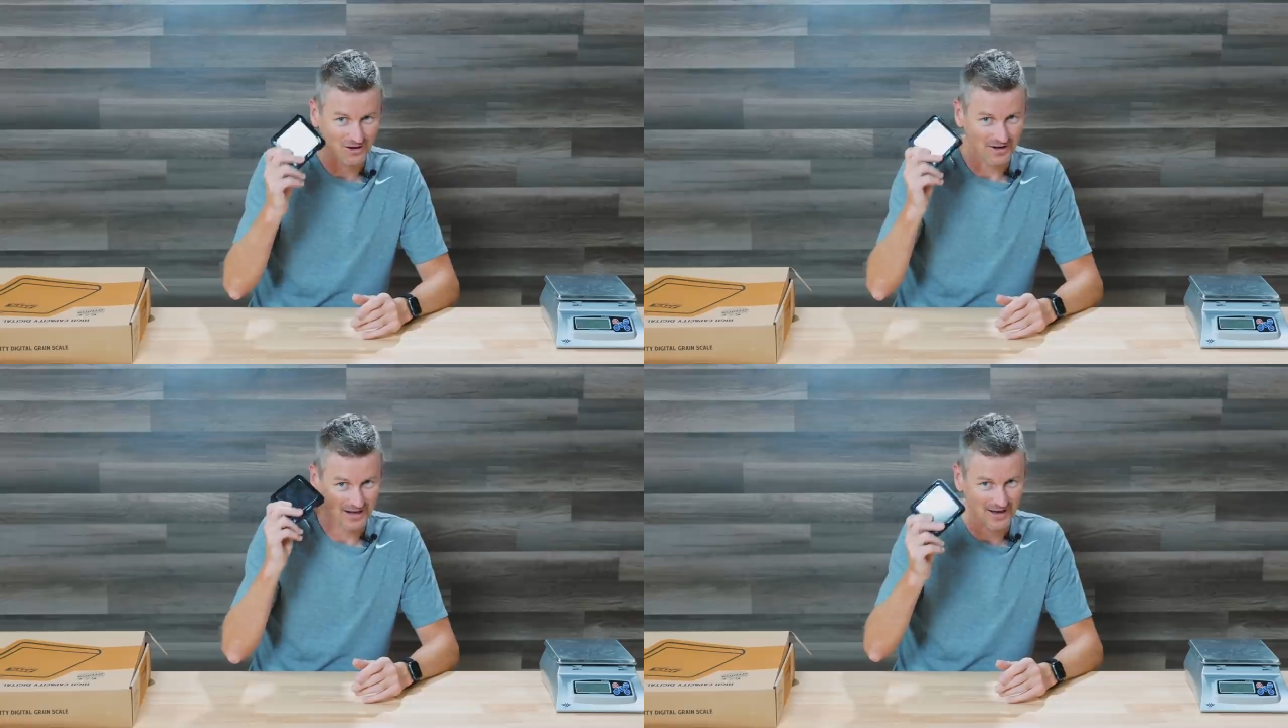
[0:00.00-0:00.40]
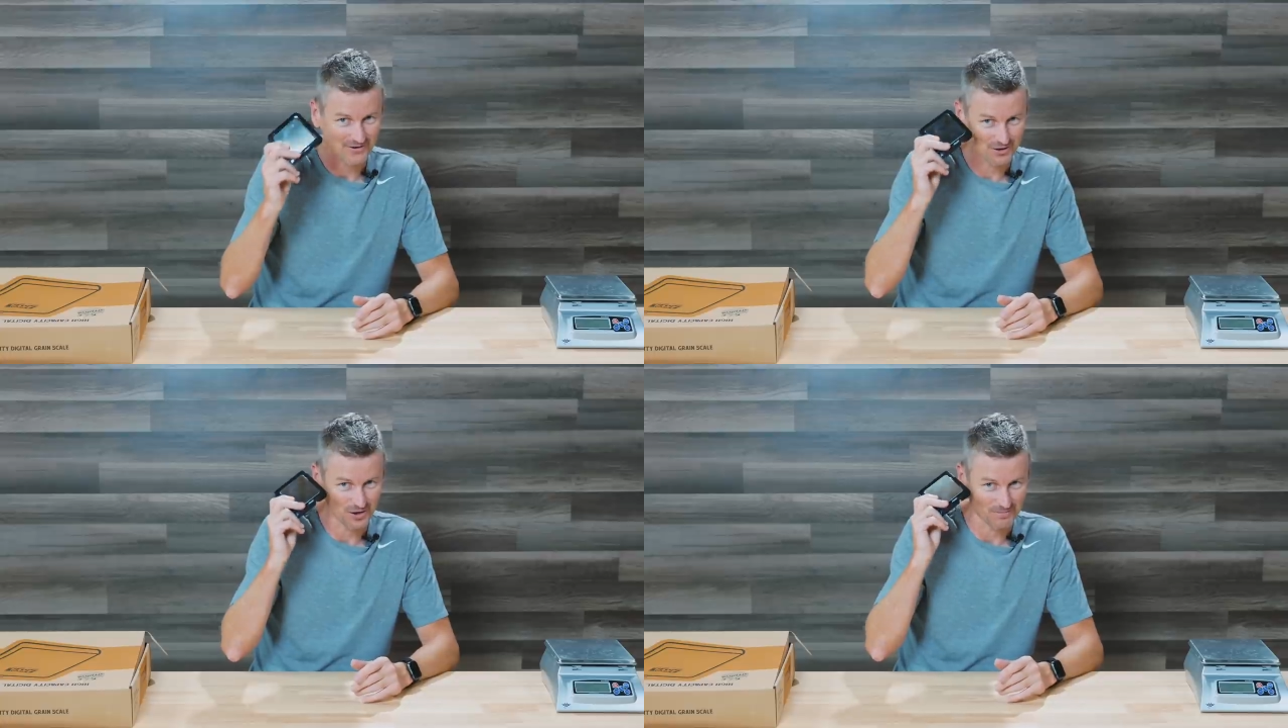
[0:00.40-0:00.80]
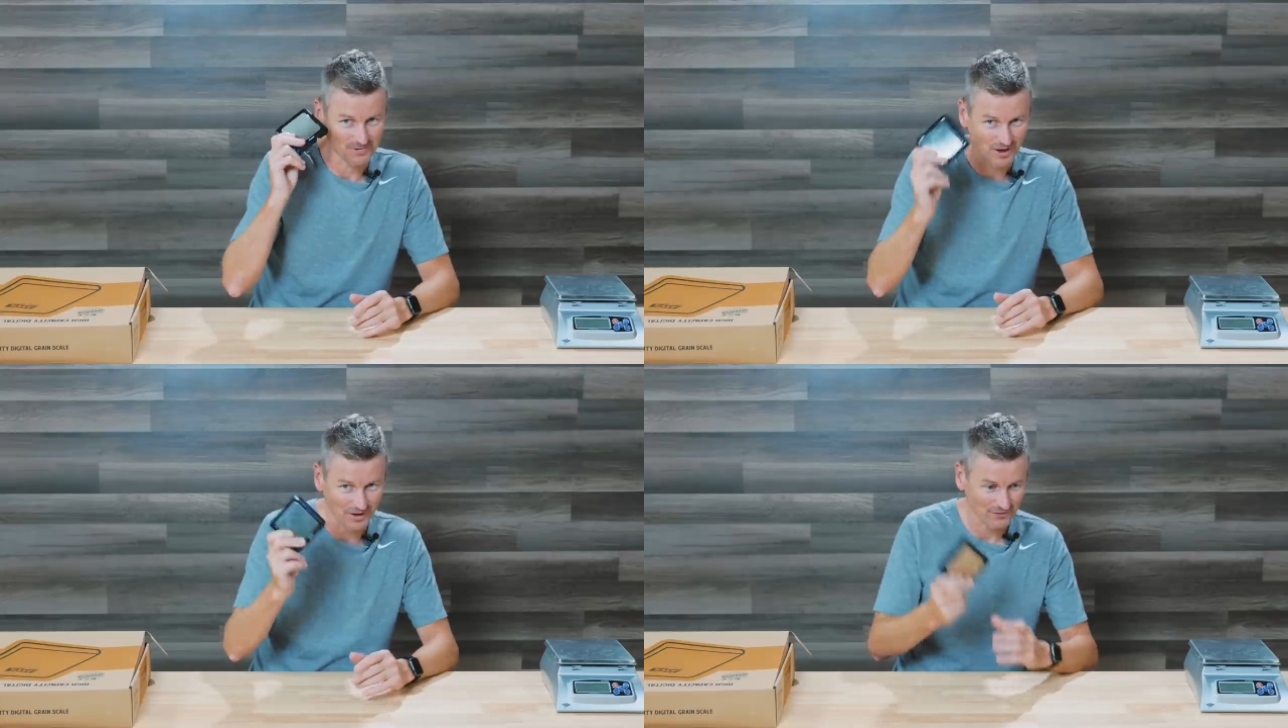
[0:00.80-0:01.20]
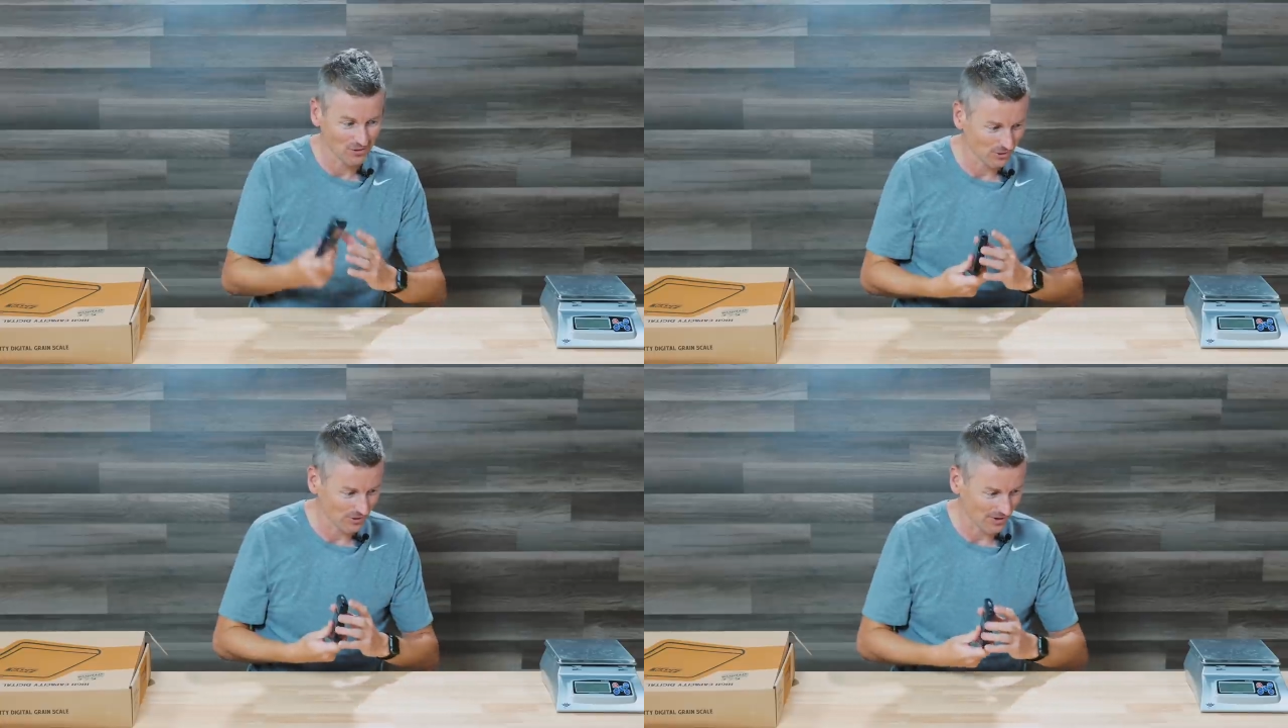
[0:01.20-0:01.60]
gonna get the job done, of
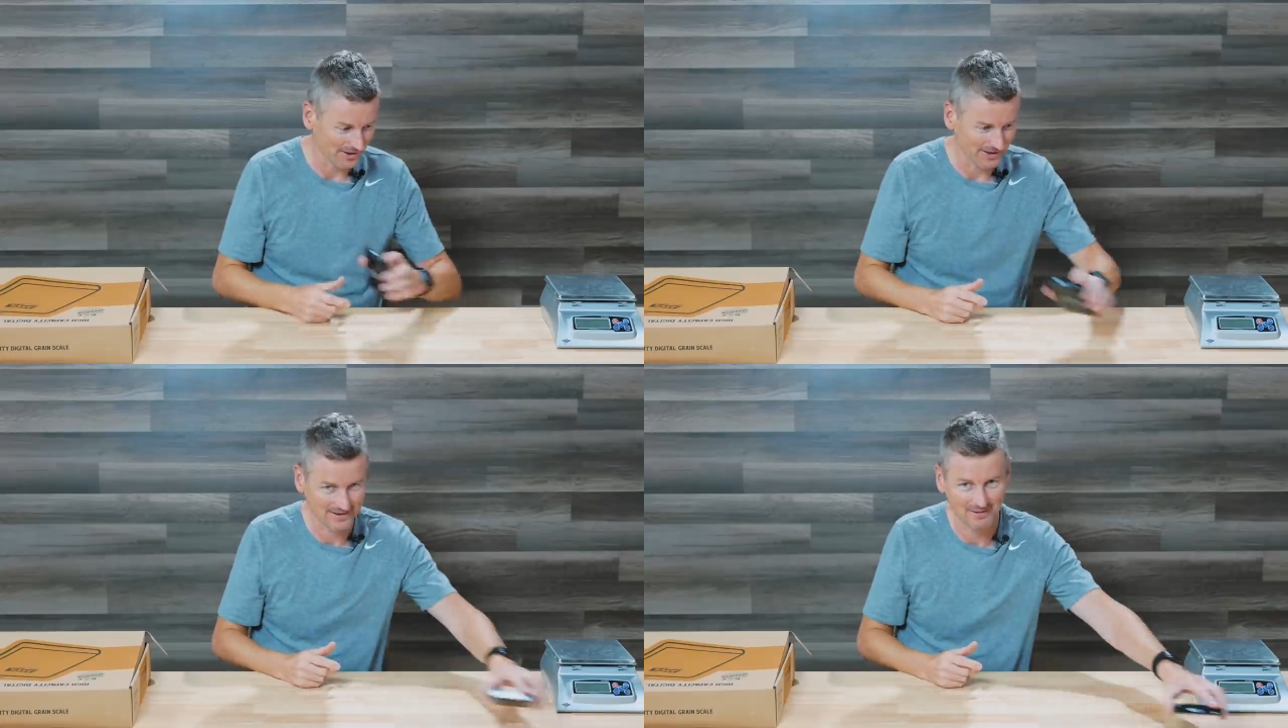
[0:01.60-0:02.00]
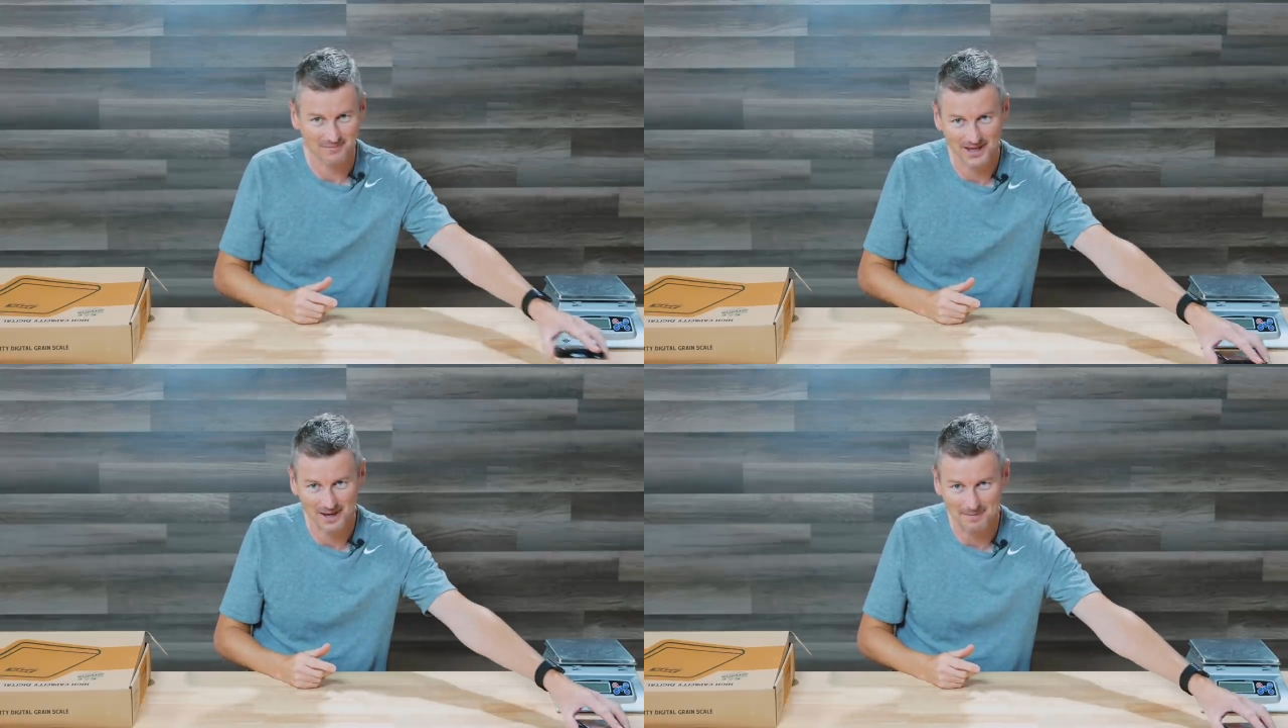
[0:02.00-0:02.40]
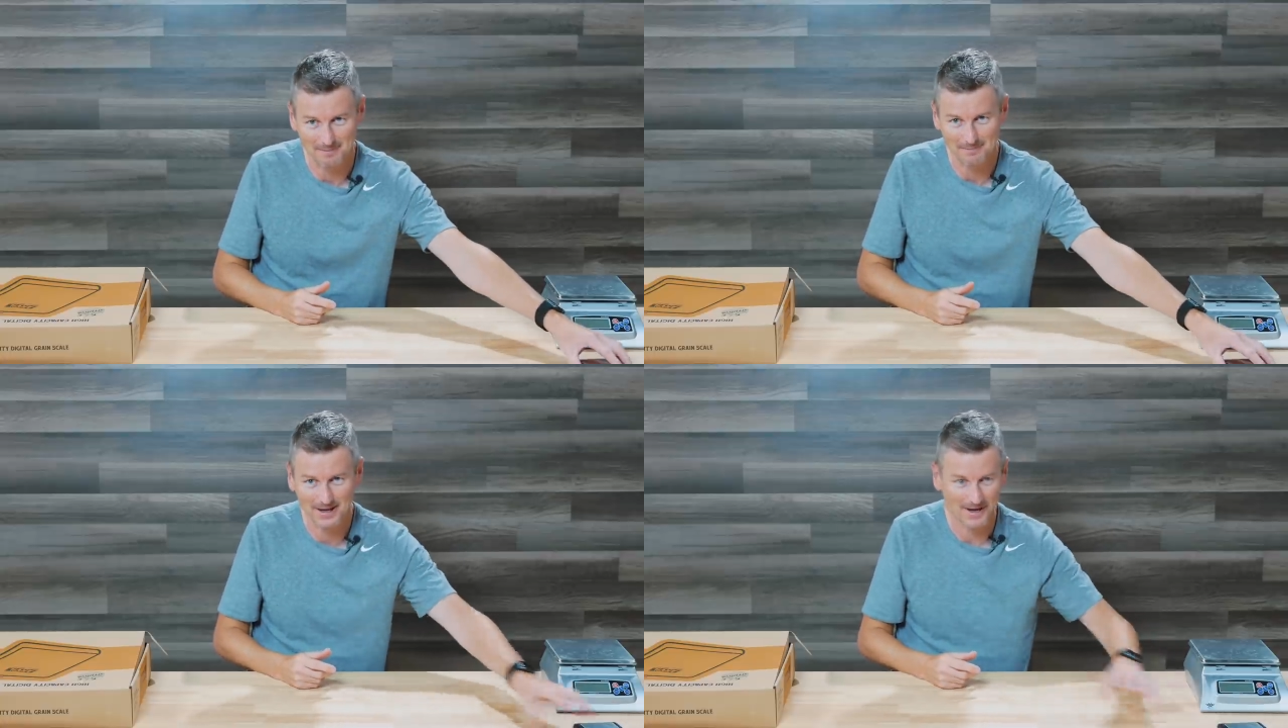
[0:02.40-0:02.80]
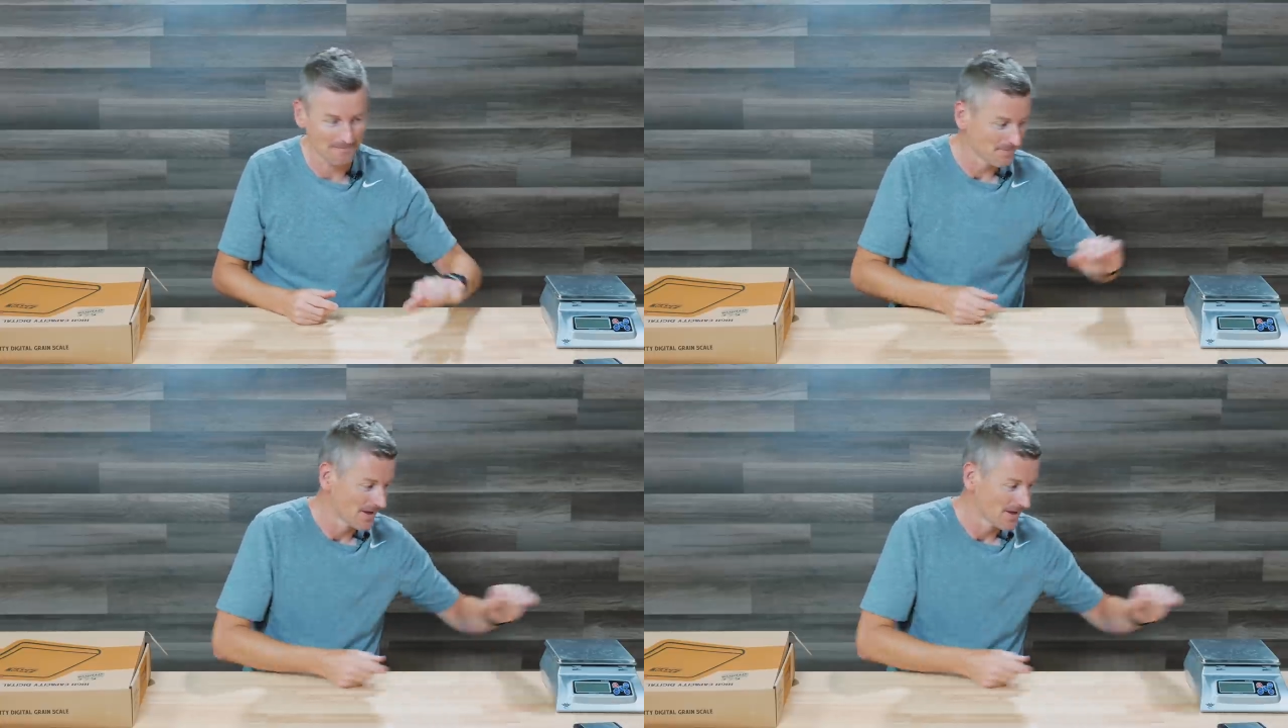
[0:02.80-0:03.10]
course. I need something a bit bigger.